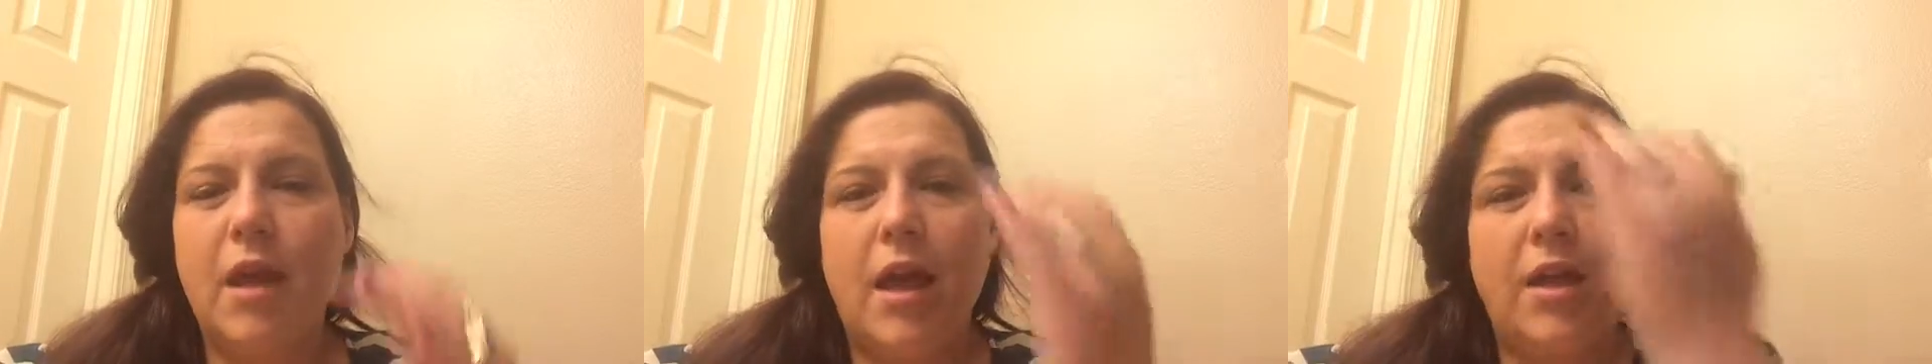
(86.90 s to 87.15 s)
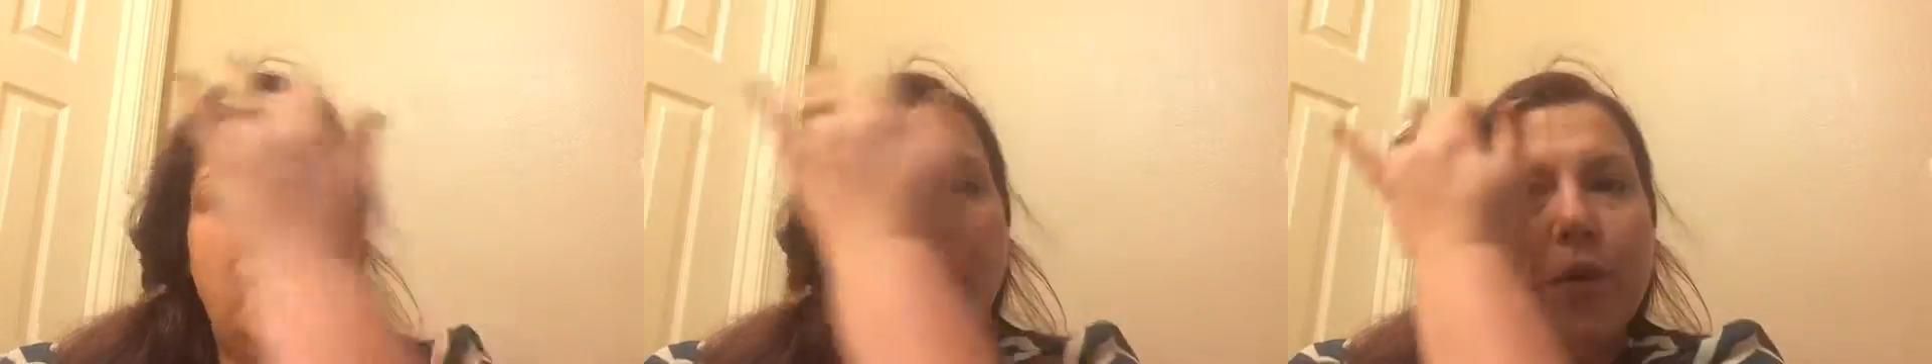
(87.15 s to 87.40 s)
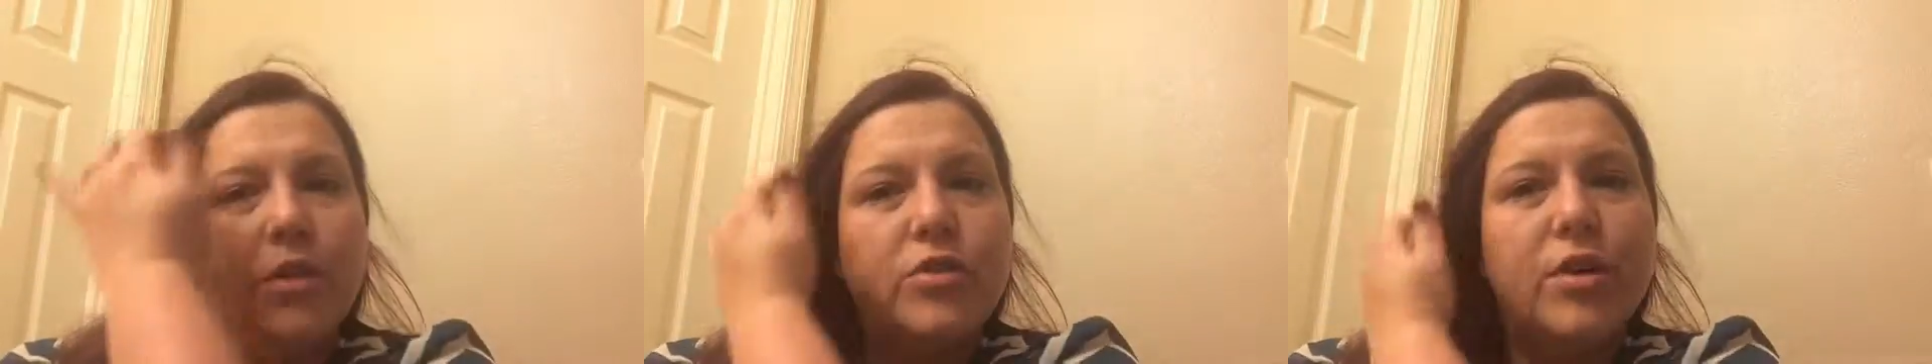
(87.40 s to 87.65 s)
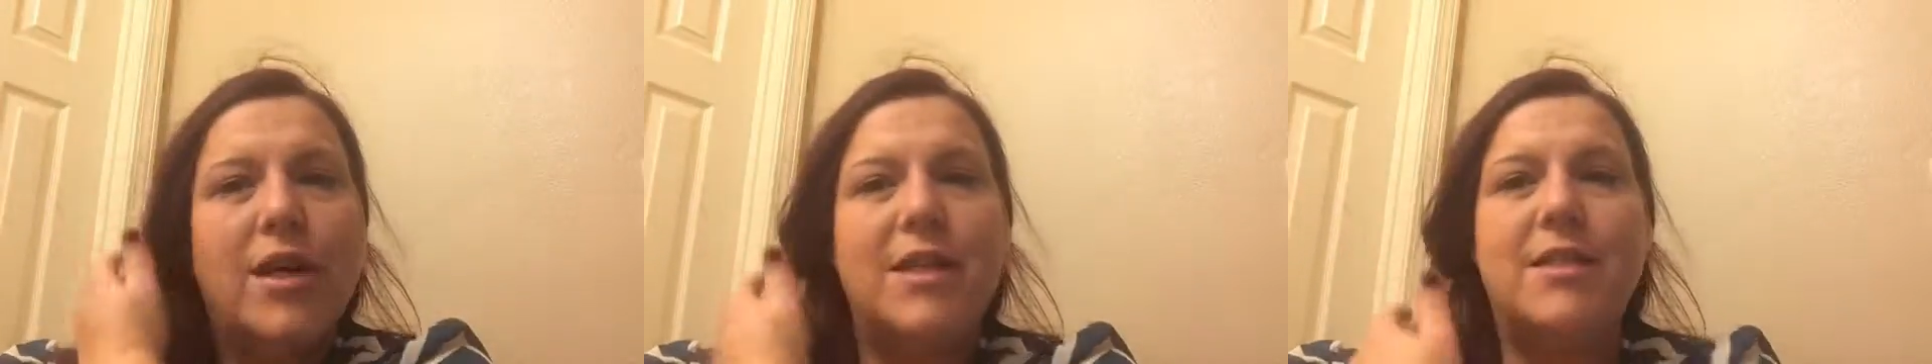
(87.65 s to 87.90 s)
And you want
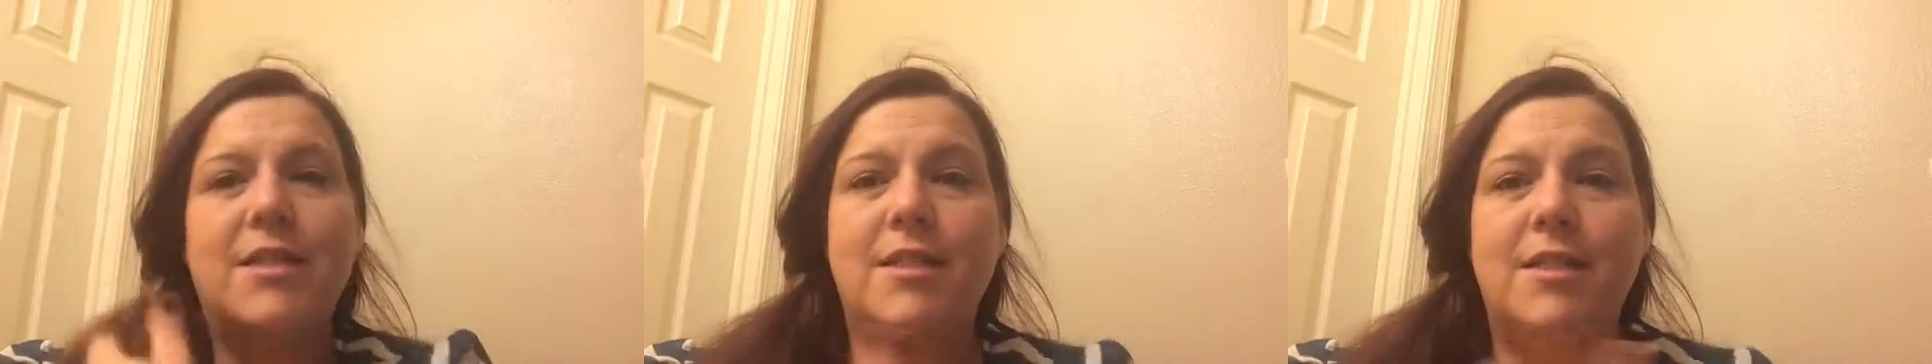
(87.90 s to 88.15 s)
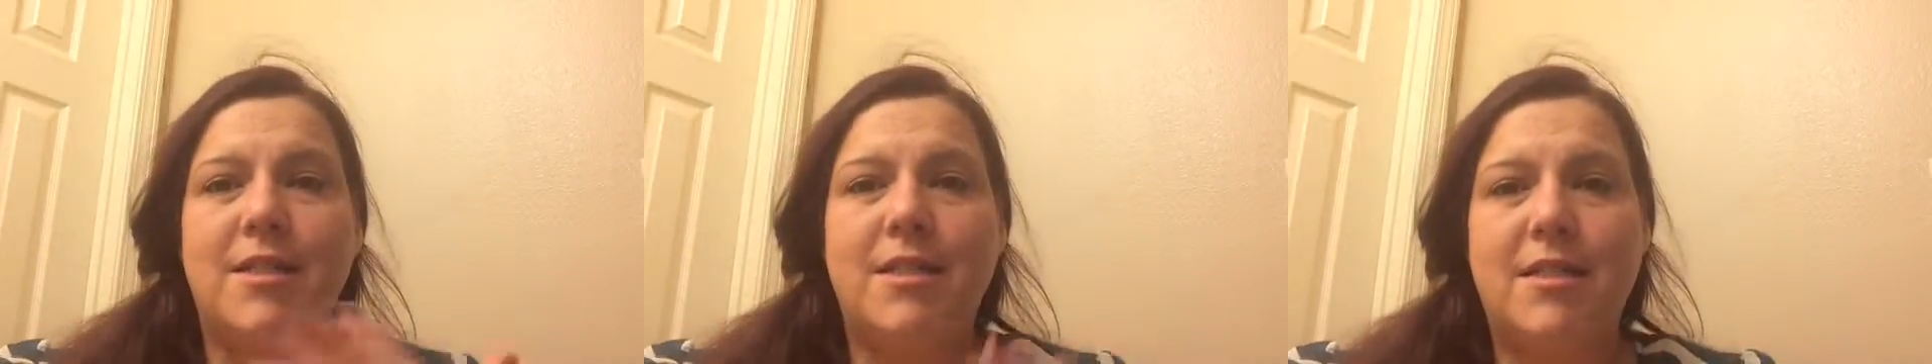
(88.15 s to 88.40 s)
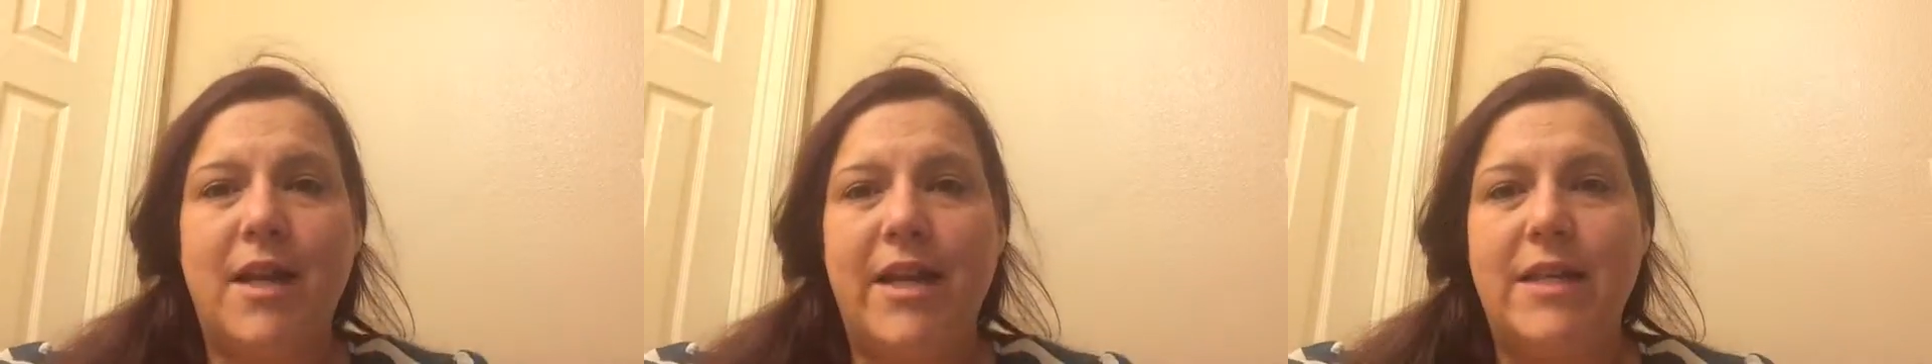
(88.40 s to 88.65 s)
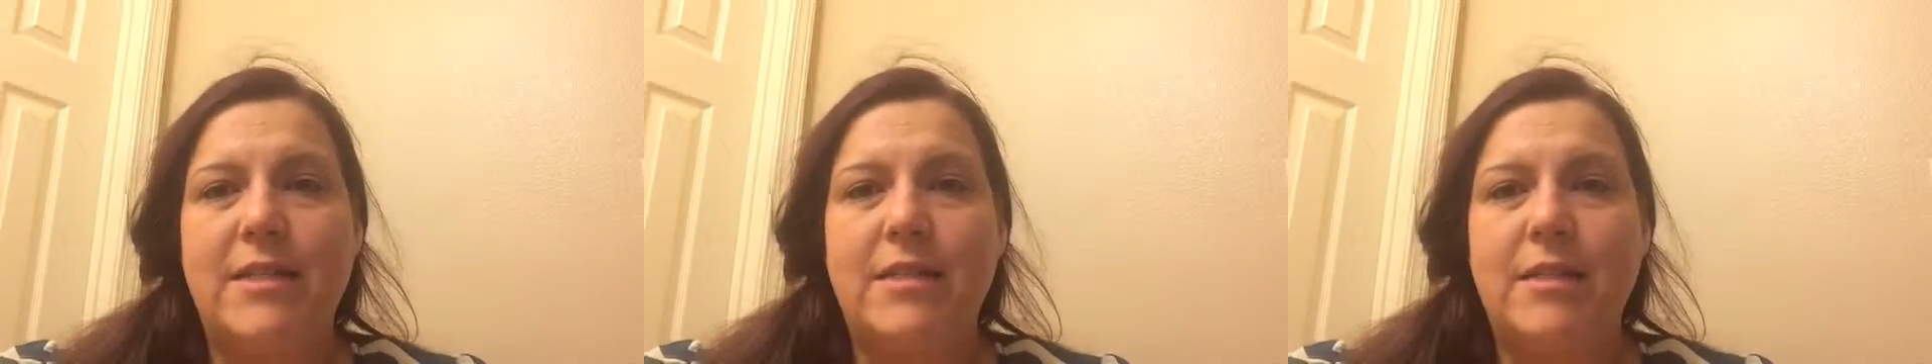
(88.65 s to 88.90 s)
to try to
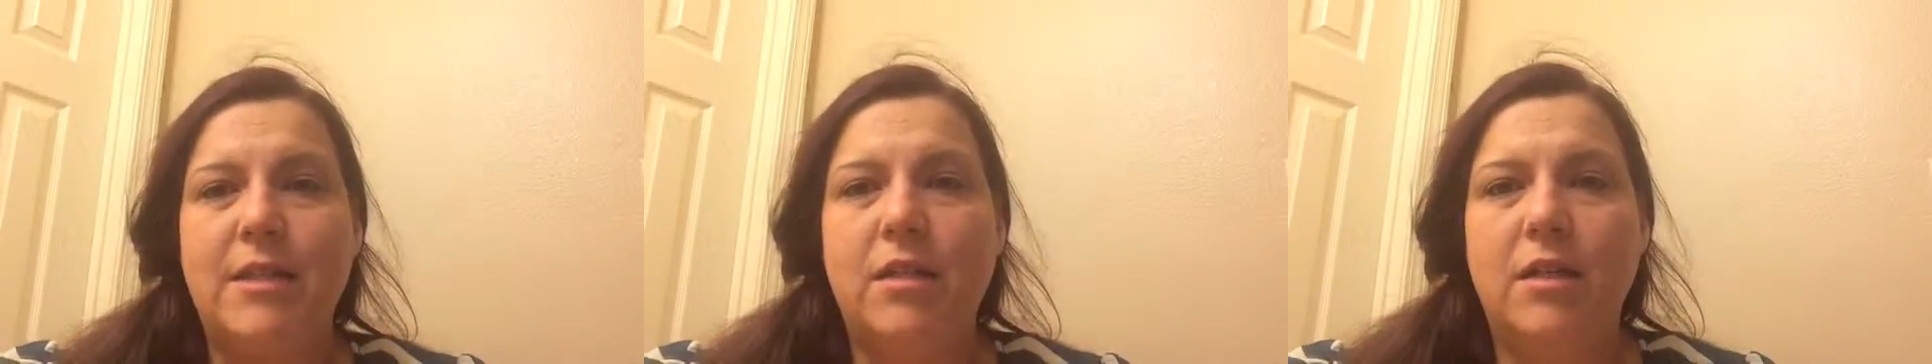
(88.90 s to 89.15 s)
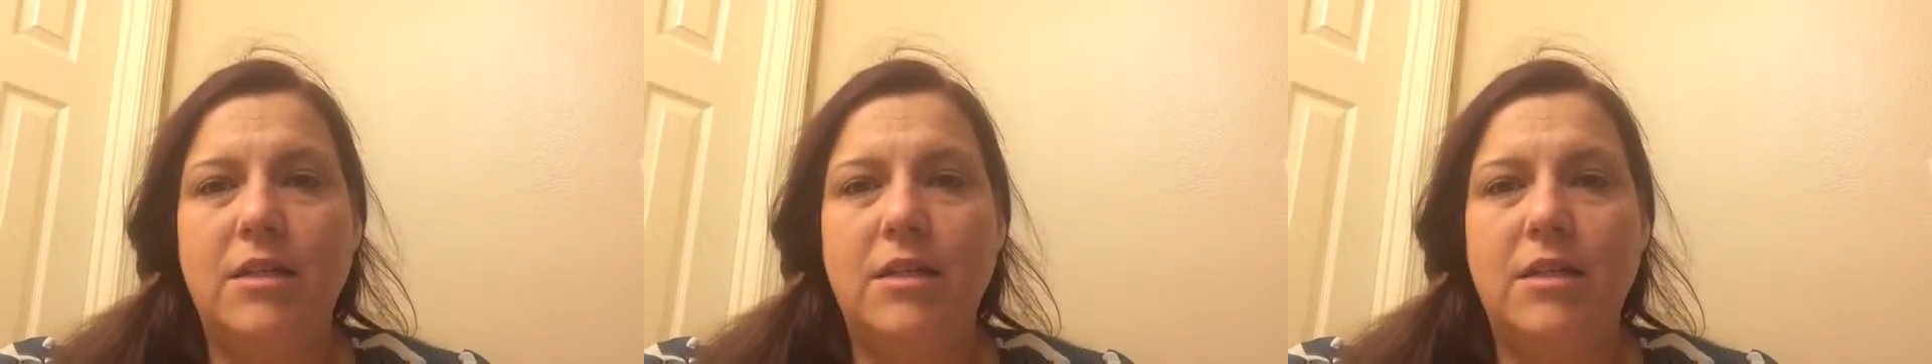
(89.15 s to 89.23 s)
stay as still